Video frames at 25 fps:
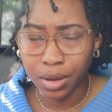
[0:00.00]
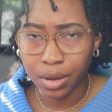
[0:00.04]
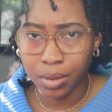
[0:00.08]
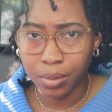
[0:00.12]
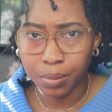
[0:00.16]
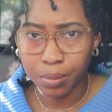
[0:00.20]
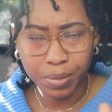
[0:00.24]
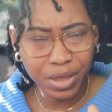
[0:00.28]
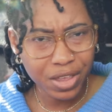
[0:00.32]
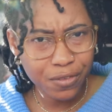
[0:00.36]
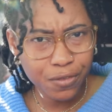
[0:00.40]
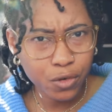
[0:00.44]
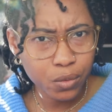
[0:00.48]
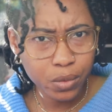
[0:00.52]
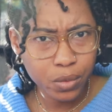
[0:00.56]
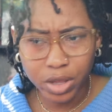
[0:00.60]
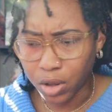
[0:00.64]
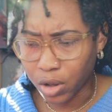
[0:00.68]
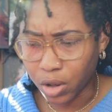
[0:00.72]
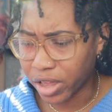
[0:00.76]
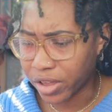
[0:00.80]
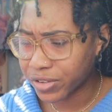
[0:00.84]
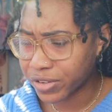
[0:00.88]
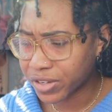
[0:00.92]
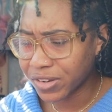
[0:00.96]
Be for
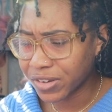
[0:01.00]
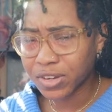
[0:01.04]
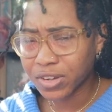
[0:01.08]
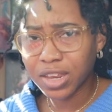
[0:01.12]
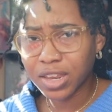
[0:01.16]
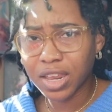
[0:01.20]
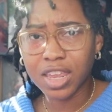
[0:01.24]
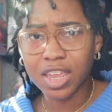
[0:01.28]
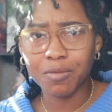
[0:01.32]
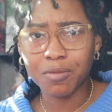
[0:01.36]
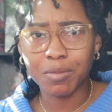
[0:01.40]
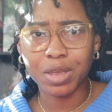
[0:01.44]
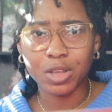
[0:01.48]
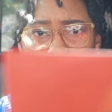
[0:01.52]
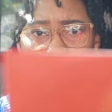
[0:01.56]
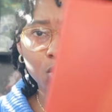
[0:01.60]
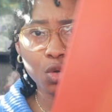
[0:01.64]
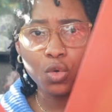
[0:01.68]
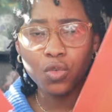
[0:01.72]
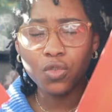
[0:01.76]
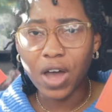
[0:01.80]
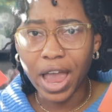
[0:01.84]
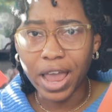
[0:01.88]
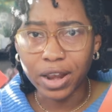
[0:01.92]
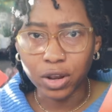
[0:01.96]
real. If SZA can give me two
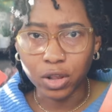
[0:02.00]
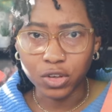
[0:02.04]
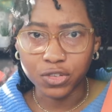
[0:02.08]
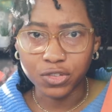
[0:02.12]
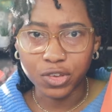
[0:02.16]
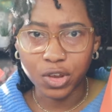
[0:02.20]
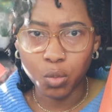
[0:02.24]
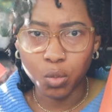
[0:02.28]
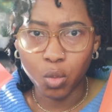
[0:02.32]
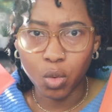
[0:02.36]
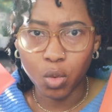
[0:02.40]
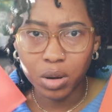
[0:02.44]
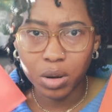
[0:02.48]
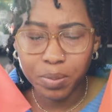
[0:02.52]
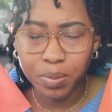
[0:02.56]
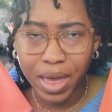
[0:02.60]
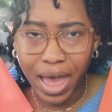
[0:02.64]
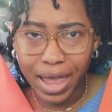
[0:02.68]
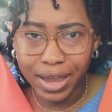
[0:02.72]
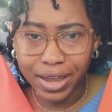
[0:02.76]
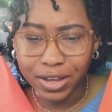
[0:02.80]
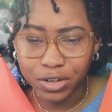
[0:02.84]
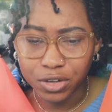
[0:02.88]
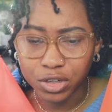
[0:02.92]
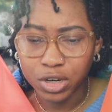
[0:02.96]
vinyls in one
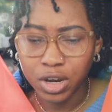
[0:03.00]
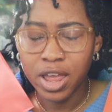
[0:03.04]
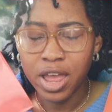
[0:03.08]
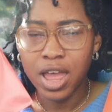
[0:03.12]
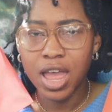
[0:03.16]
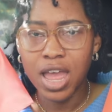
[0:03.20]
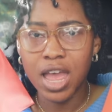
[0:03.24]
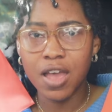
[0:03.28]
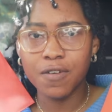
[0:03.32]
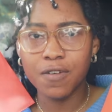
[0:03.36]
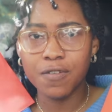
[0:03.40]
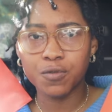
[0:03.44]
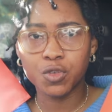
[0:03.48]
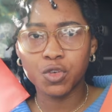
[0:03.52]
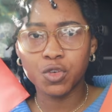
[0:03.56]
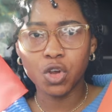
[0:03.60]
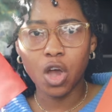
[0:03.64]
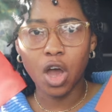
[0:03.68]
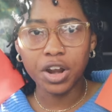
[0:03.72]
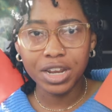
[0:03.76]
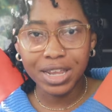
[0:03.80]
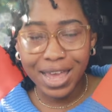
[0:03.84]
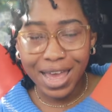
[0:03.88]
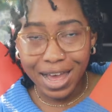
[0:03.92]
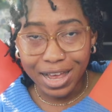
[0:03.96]
package, if
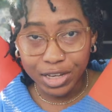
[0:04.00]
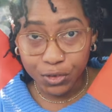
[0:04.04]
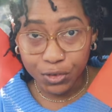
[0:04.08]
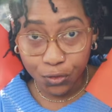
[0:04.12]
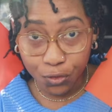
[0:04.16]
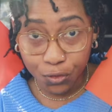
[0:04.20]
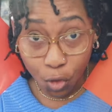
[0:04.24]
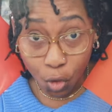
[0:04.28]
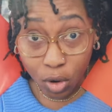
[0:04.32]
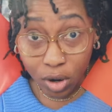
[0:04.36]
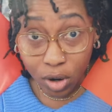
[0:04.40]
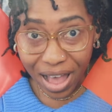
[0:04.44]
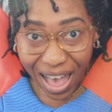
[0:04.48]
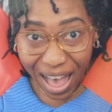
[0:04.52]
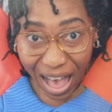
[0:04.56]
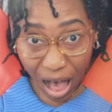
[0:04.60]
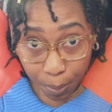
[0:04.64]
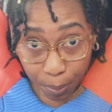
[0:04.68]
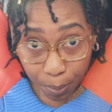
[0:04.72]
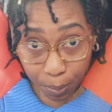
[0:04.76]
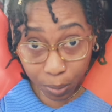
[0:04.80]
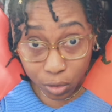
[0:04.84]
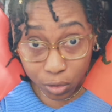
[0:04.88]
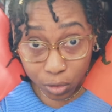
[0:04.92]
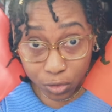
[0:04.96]
Johnny has four
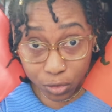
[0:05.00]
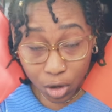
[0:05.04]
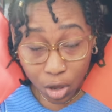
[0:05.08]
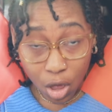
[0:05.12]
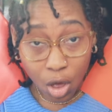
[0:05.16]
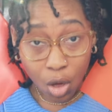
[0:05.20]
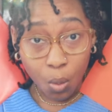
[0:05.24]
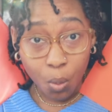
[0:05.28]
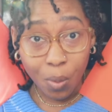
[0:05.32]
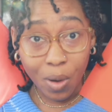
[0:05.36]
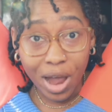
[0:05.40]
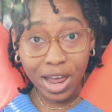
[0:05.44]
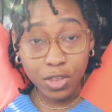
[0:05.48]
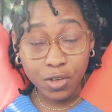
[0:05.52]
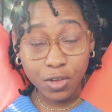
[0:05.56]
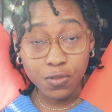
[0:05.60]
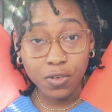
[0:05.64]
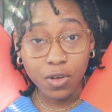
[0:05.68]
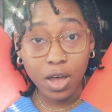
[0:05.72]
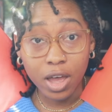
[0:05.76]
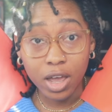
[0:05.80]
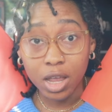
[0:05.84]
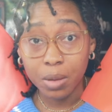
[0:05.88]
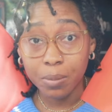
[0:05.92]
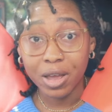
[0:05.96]
apples, why the
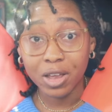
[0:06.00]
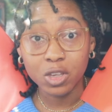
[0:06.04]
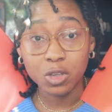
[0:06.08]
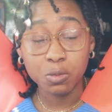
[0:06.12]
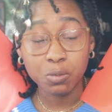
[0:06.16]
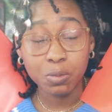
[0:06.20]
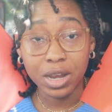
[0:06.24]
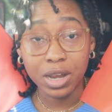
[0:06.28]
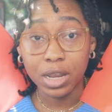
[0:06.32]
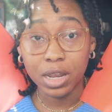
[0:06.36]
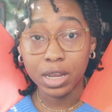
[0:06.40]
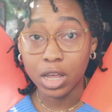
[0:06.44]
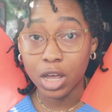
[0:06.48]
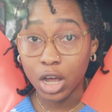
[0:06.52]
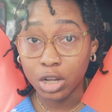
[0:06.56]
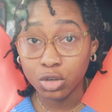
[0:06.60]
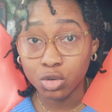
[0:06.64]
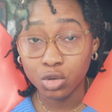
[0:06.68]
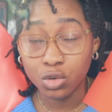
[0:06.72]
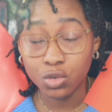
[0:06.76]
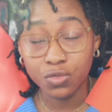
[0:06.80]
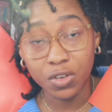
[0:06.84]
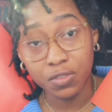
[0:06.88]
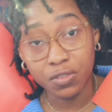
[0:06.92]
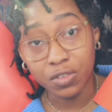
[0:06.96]
fuck am I spending
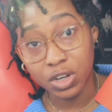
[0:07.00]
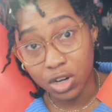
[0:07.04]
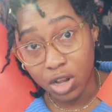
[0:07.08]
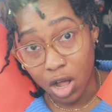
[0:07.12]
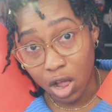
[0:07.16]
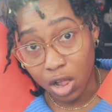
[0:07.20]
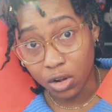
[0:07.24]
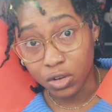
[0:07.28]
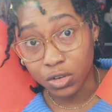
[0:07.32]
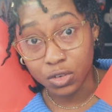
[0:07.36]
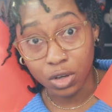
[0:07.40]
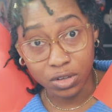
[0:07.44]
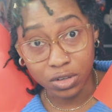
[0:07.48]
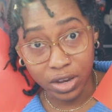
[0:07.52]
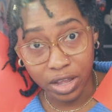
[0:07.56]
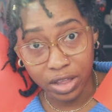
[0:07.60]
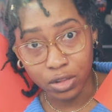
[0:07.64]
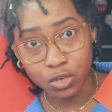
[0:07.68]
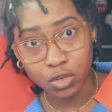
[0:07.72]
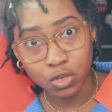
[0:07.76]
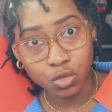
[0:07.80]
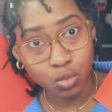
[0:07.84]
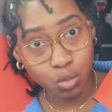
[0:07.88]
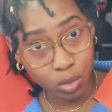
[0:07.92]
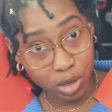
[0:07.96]
$150 on Taylor
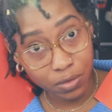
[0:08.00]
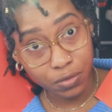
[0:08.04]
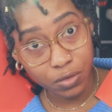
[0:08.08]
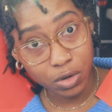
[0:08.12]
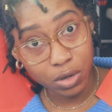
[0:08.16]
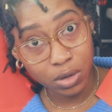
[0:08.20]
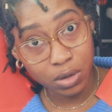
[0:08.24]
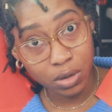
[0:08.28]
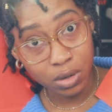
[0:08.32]
Swift?